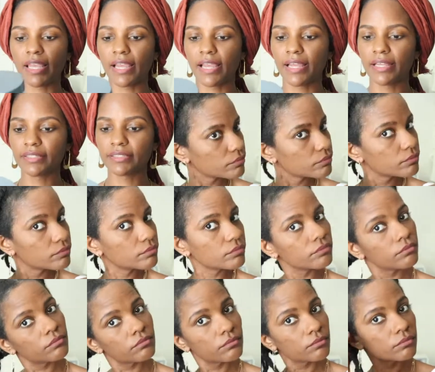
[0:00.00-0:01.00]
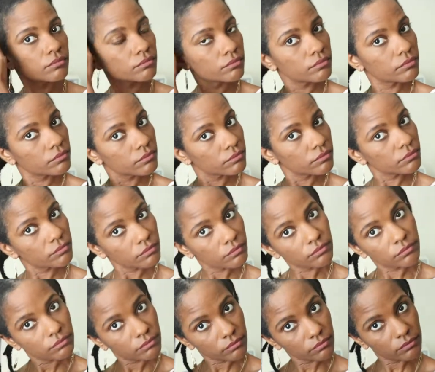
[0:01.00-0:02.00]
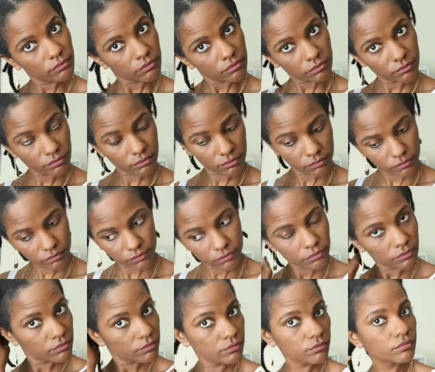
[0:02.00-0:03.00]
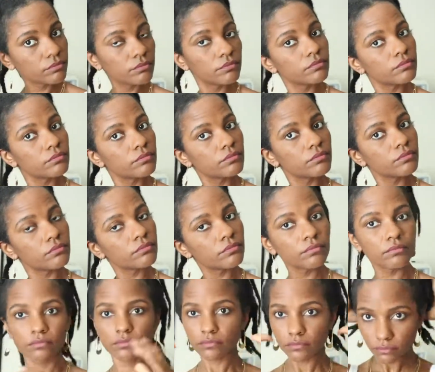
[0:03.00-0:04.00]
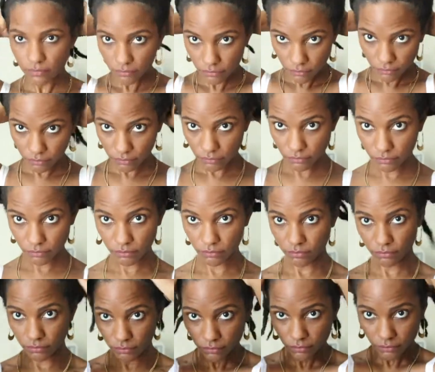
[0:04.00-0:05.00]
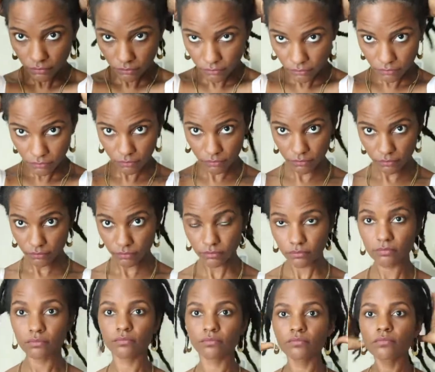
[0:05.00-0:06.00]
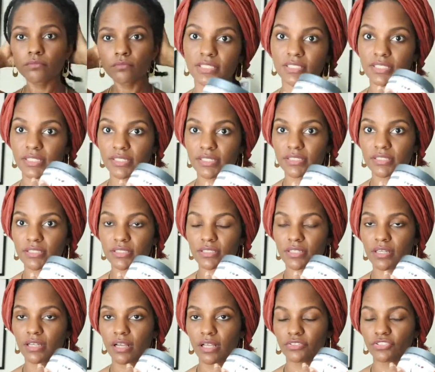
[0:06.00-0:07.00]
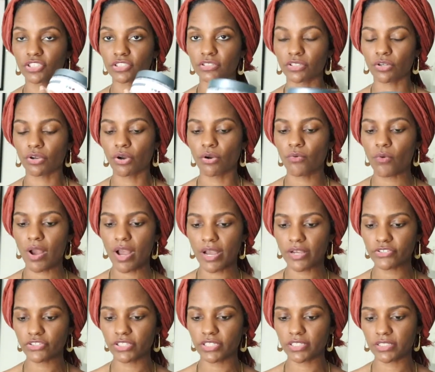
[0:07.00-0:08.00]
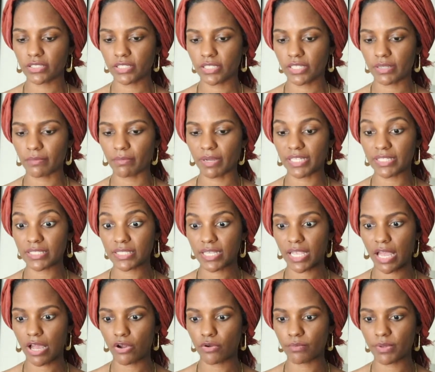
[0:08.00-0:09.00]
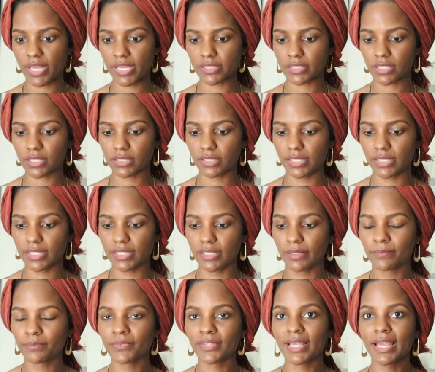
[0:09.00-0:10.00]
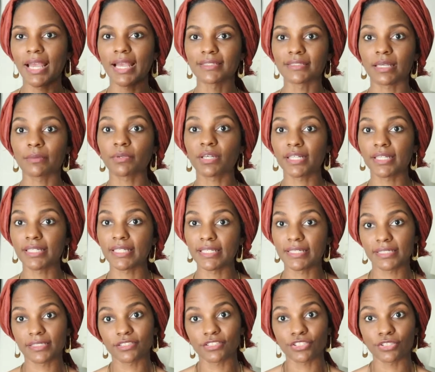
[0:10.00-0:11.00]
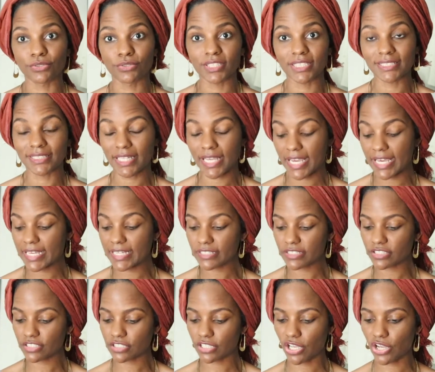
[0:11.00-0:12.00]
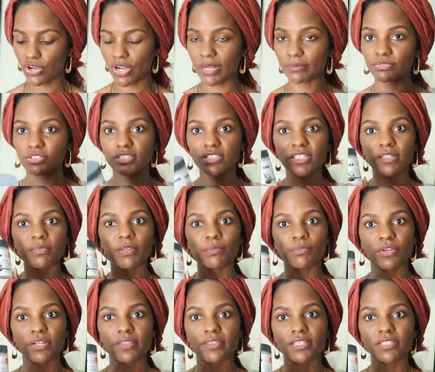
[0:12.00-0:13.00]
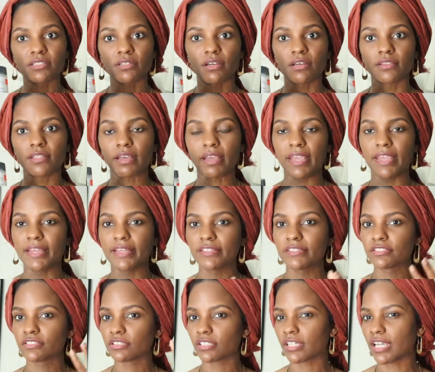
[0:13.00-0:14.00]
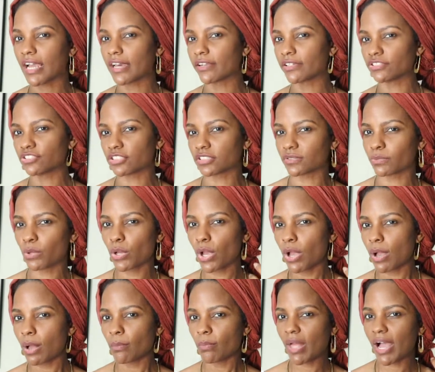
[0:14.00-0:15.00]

And I love using this CoWash product. Now, it doesn't get my hair as clean, of course, because it is just a CoWash. It doesn't get my scalp as clean as I'm gonna need it to today. So I'm just gonna be putting this on the ends to kind of just